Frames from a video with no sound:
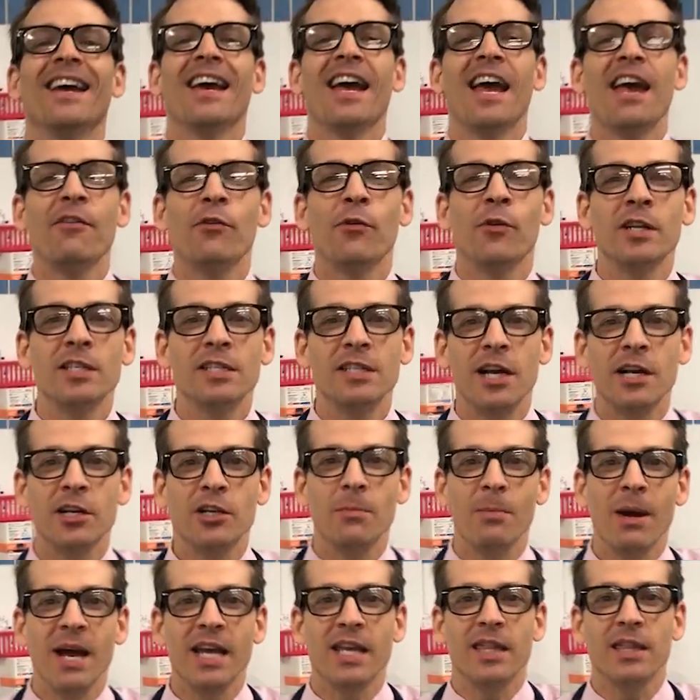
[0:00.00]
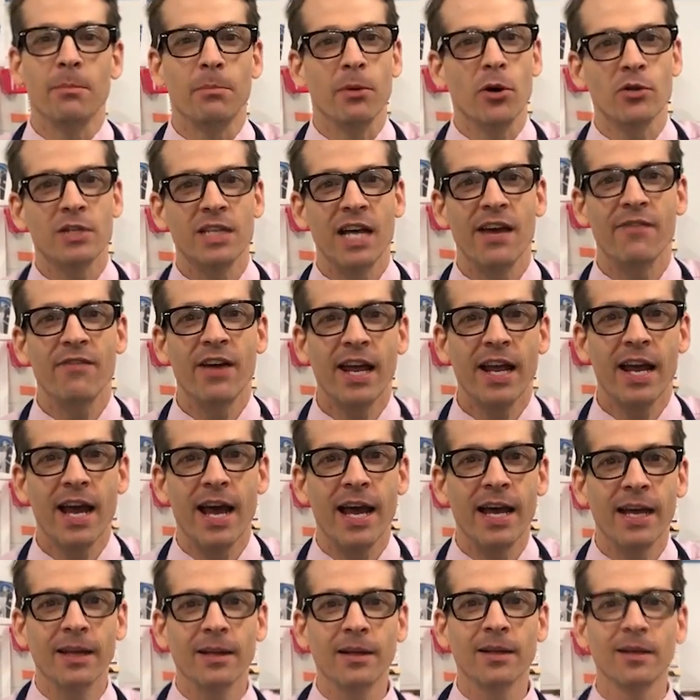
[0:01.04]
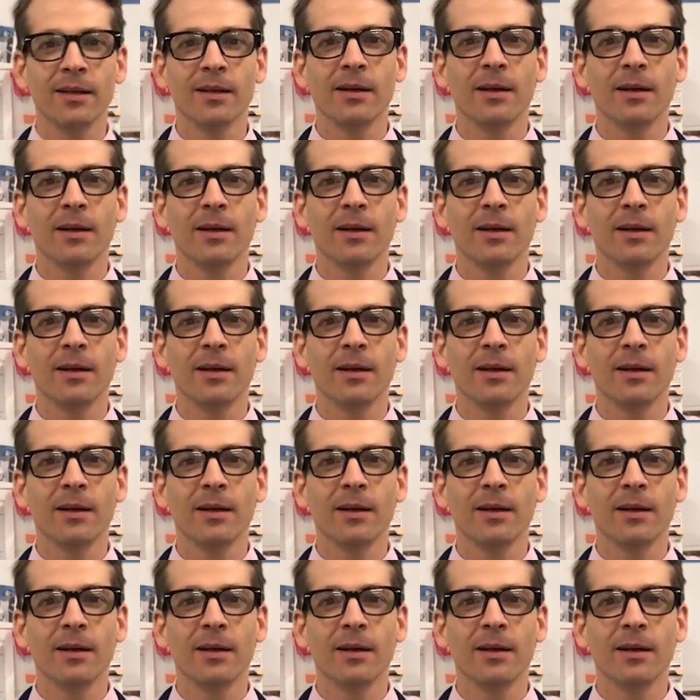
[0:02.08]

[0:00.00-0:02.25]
Hey everyone, it's Dr. Mike, the Bowtie Vet Guy.